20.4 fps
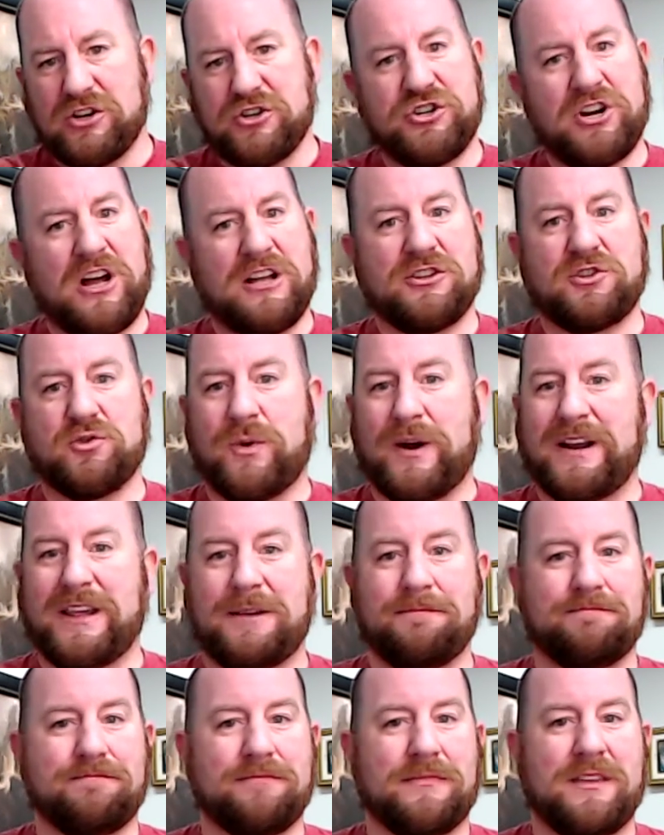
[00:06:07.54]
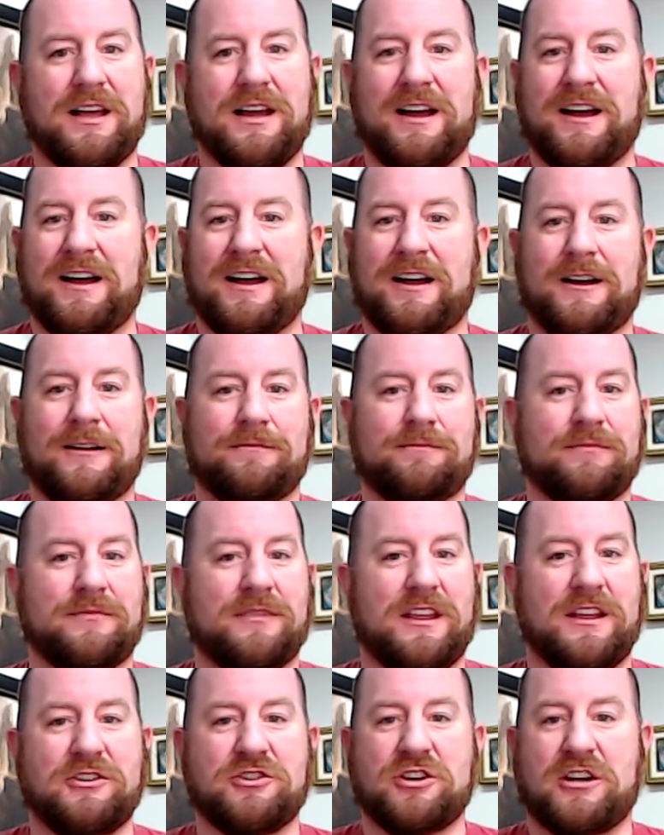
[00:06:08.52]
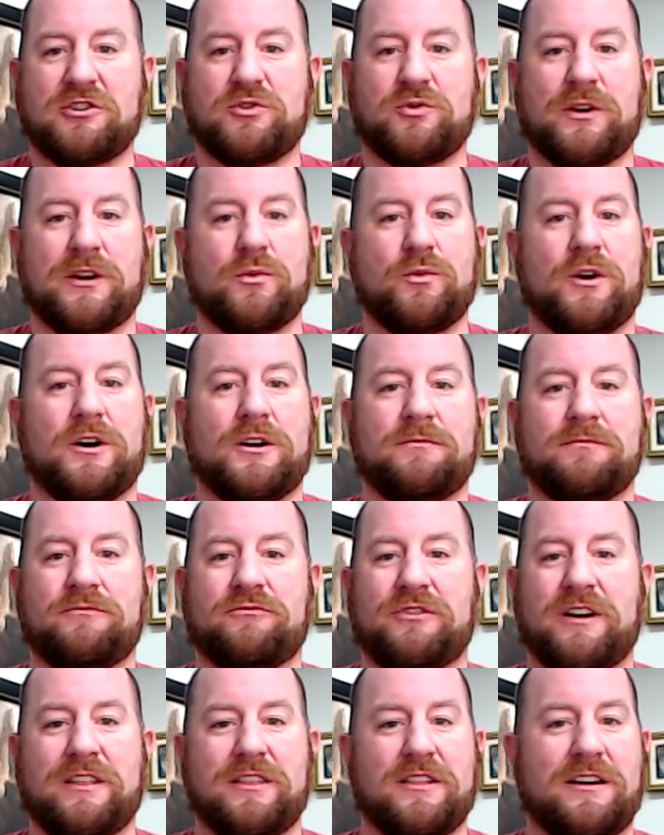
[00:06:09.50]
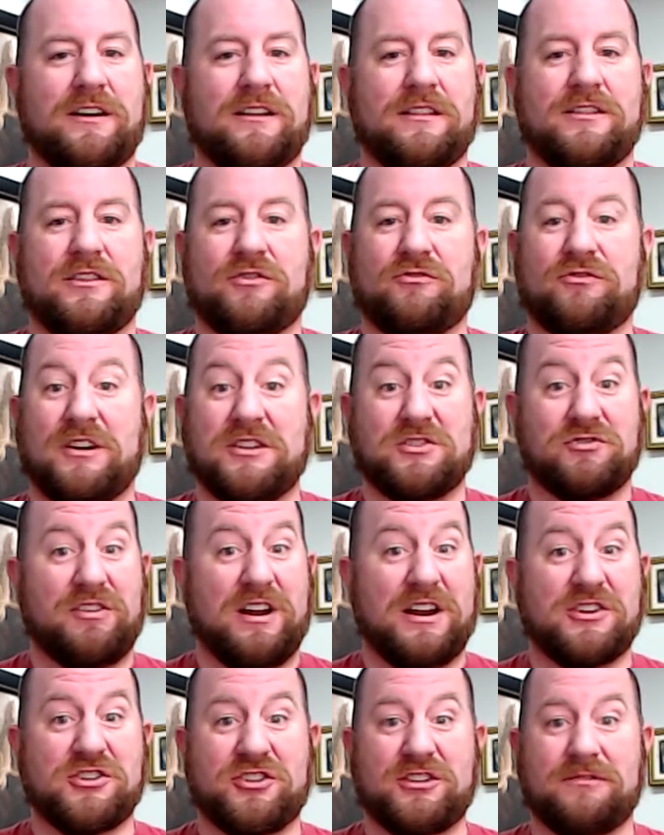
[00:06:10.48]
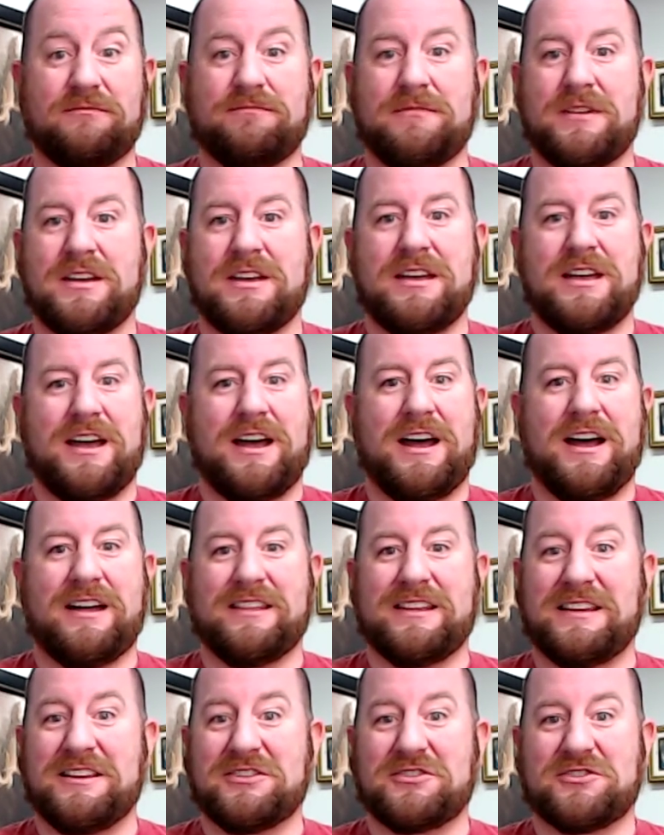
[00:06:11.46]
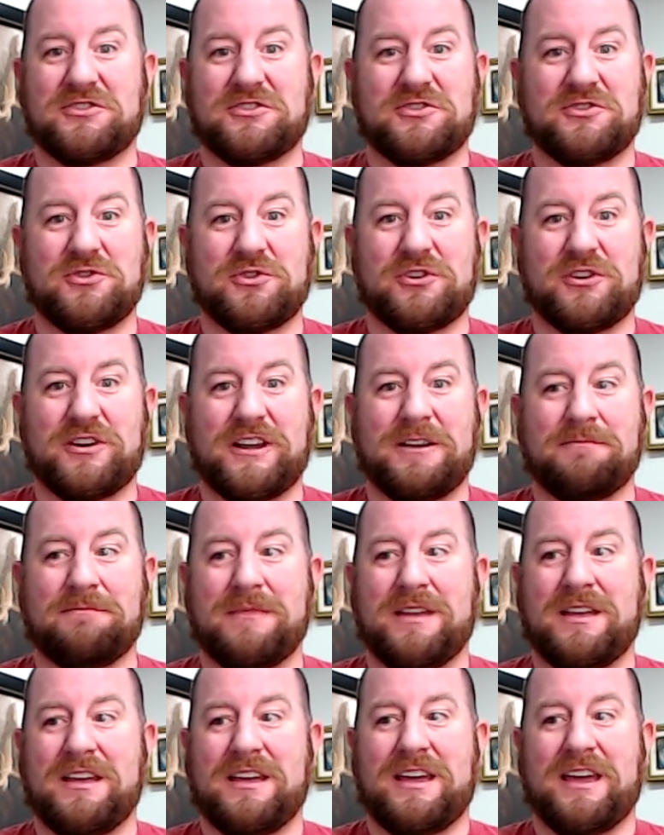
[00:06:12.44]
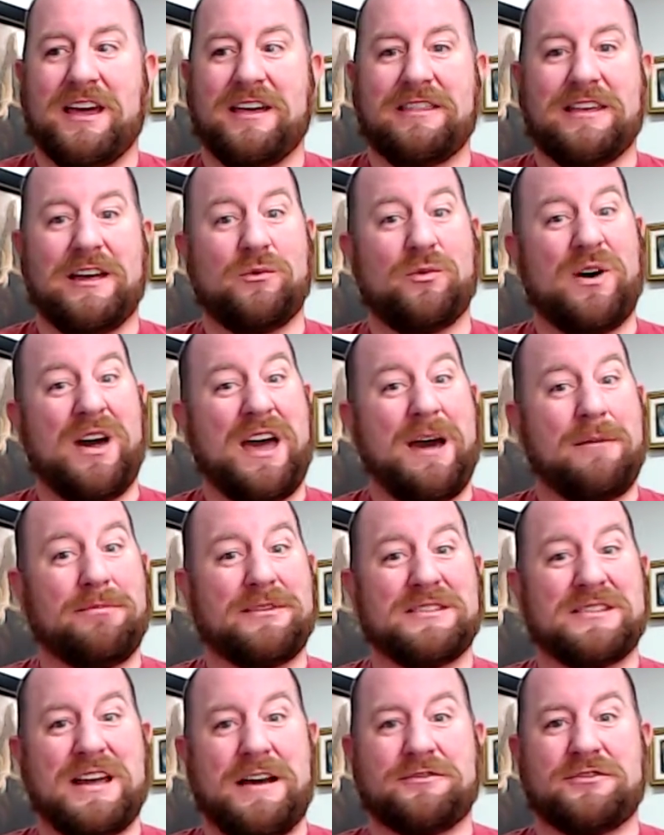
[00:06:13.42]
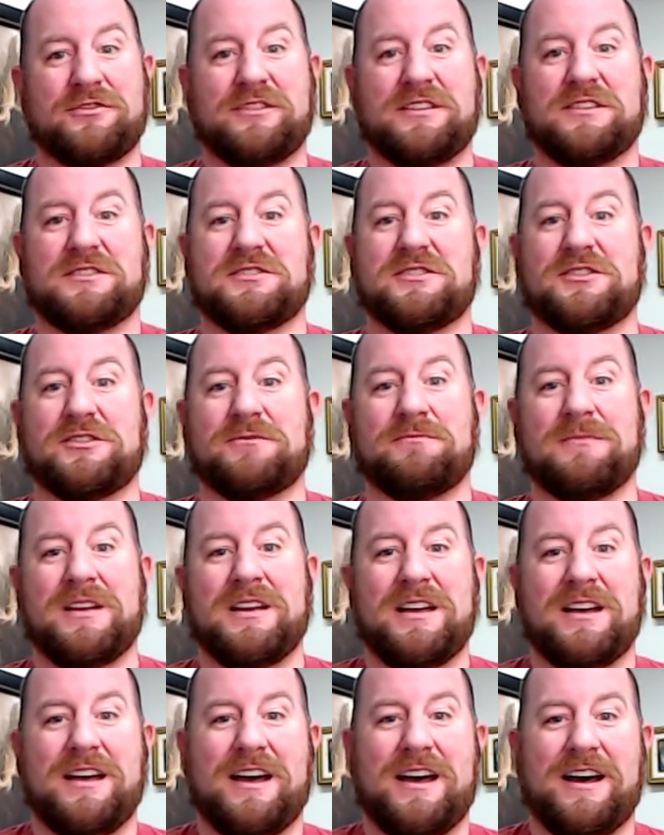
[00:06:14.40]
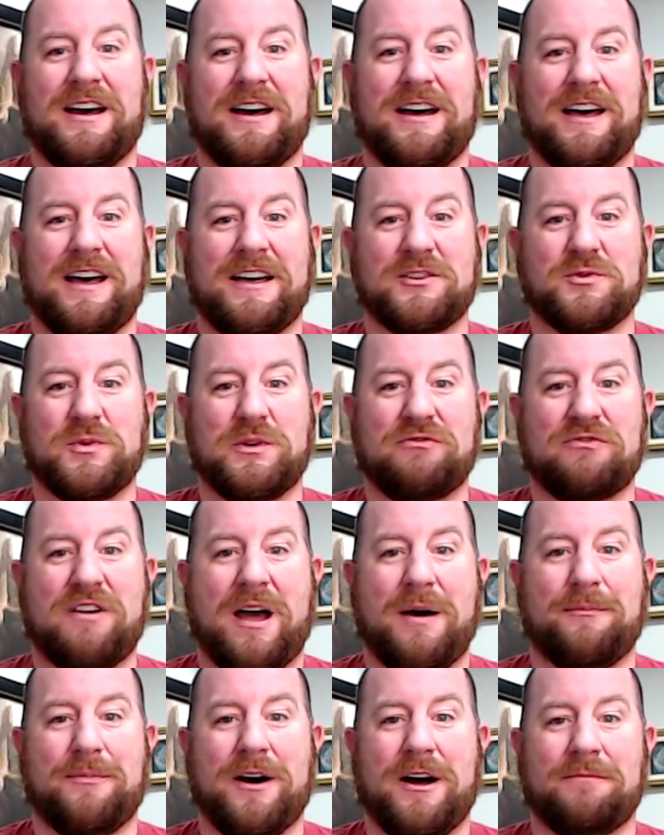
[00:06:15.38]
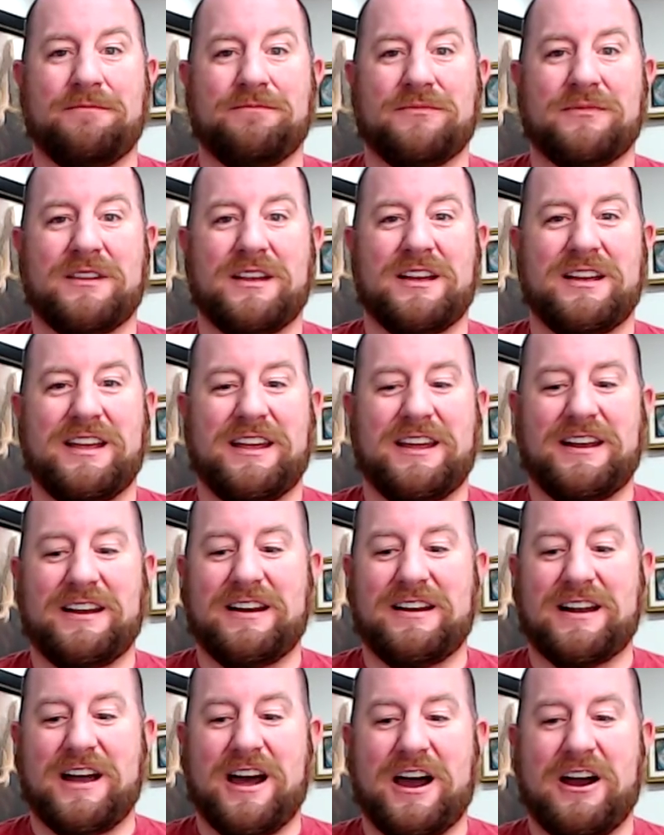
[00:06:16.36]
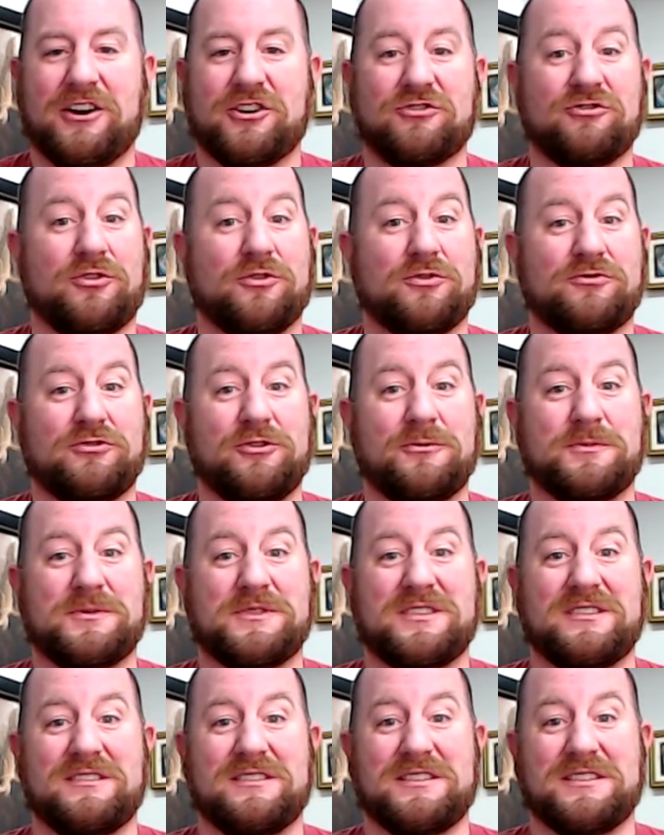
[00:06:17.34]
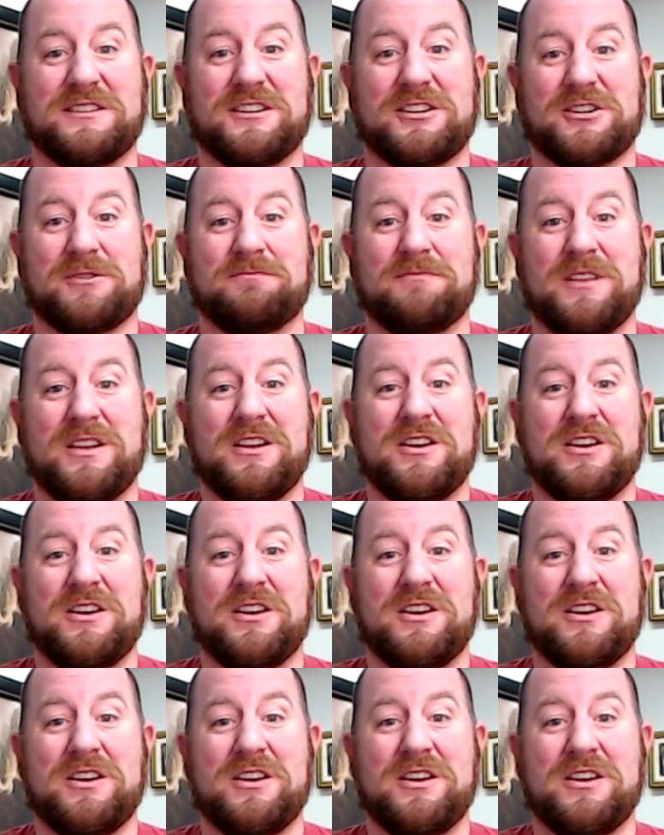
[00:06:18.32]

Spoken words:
John 20 and John 21, right? The resurrection, the Easter story, and then what happens after Easter as we wrap up in our growth groups this year.